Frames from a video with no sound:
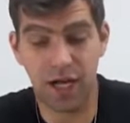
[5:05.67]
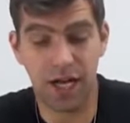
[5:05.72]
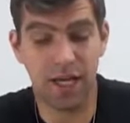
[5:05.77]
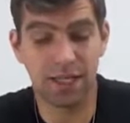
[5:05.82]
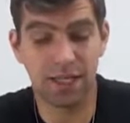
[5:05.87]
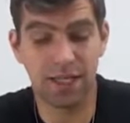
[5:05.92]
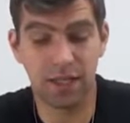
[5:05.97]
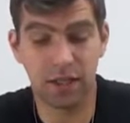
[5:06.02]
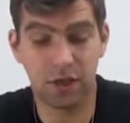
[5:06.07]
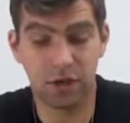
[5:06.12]

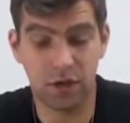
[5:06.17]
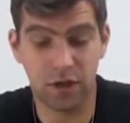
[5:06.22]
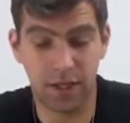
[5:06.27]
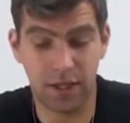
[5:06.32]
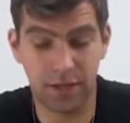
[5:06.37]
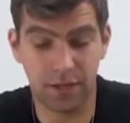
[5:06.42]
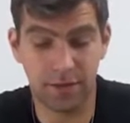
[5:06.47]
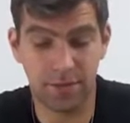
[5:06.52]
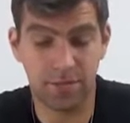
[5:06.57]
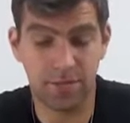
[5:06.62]
I can
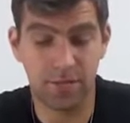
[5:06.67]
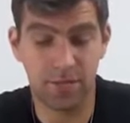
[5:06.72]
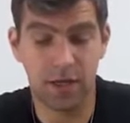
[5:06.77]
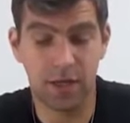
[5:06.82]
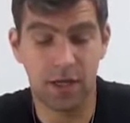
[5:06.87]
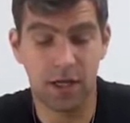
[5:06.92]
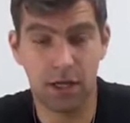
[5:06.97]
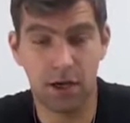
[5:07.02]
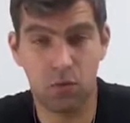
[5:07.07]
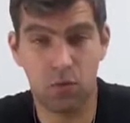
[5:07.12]
connect.
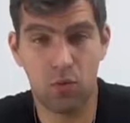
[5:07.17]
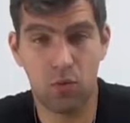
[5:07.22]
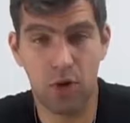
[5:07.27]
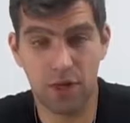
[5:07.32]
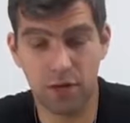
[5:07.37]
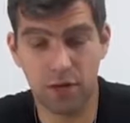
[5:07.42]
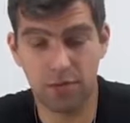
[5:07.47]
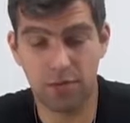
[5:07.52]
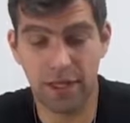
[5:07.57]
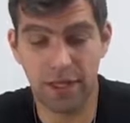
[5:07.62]

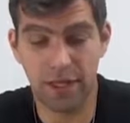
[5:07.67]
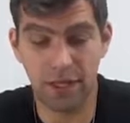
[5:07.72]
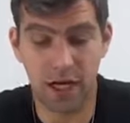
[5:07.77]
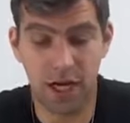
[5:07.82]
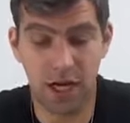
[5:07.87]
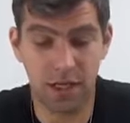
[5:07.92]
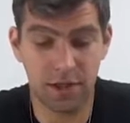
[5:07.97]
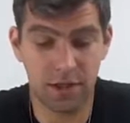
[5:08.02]
One of the